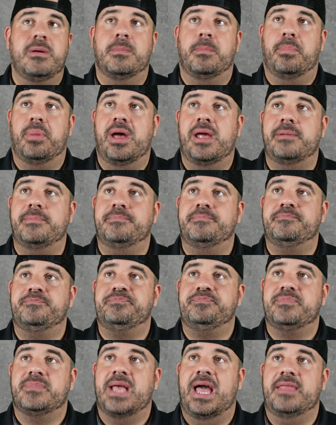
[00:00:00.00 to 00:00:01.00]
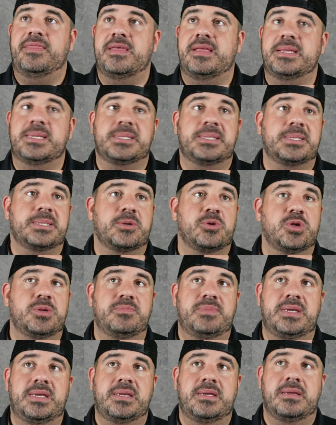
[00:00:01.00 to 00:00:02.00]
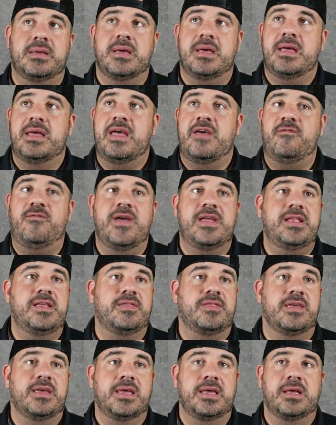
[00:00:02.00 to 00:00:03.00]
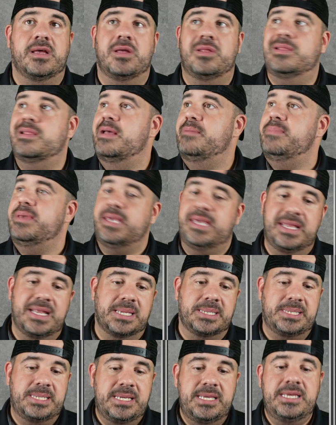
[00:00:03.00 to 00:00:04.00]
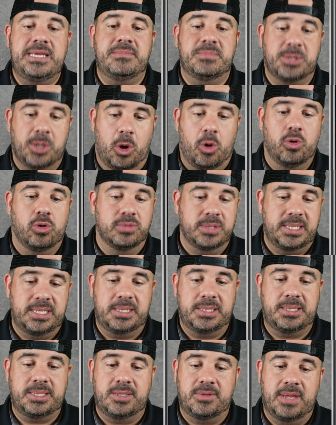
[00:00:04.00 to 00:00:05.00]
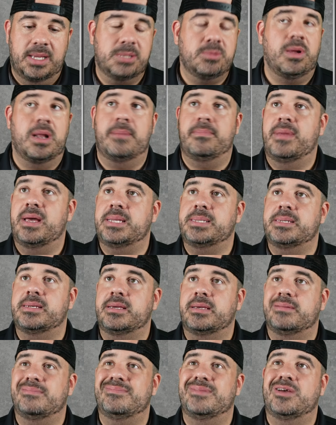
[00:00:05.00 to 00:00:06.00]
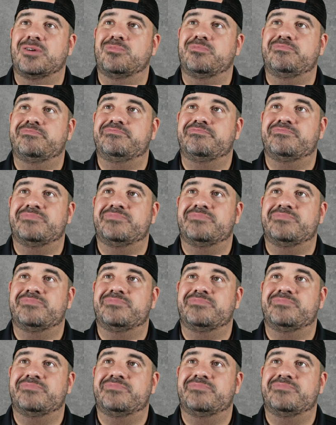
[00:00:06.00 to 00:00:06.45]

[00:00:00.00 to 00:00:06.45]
But I think this is going to be, if anything, let me get a team total TCU. That's what I might take. Nope.